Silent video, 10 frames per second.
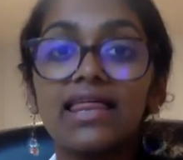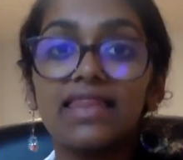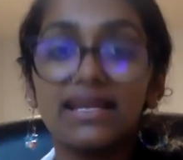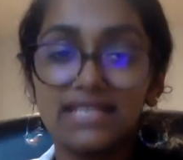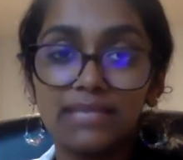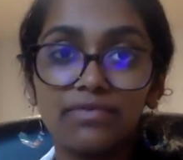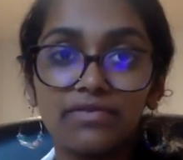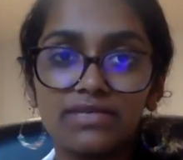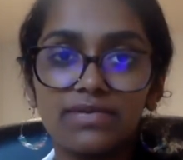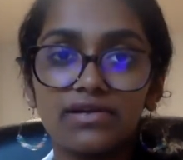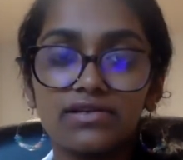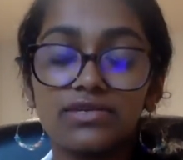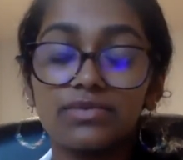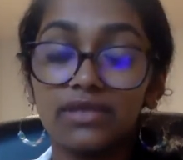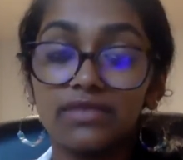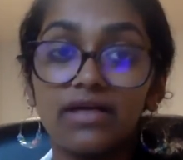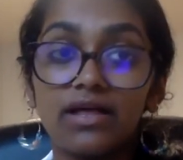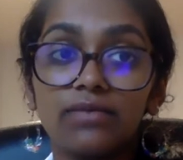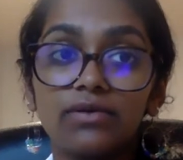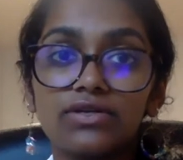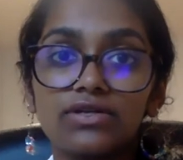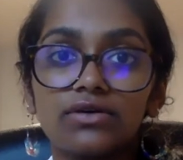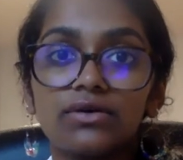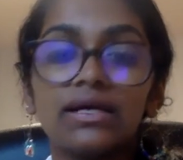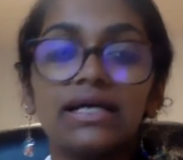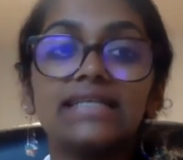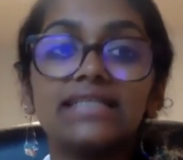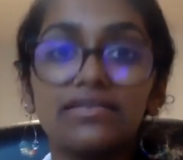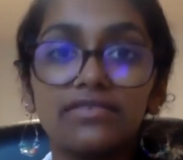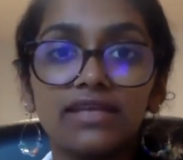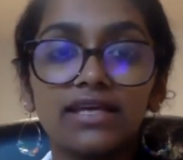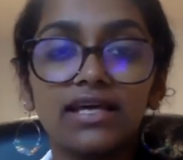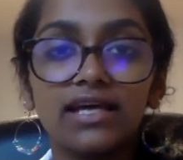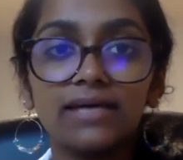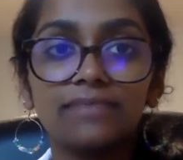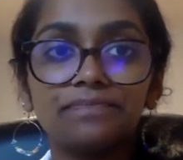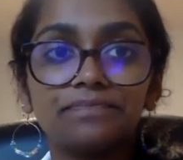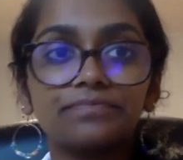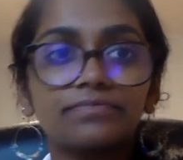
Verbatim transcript: That type of experience is really valuable. So definitely, um,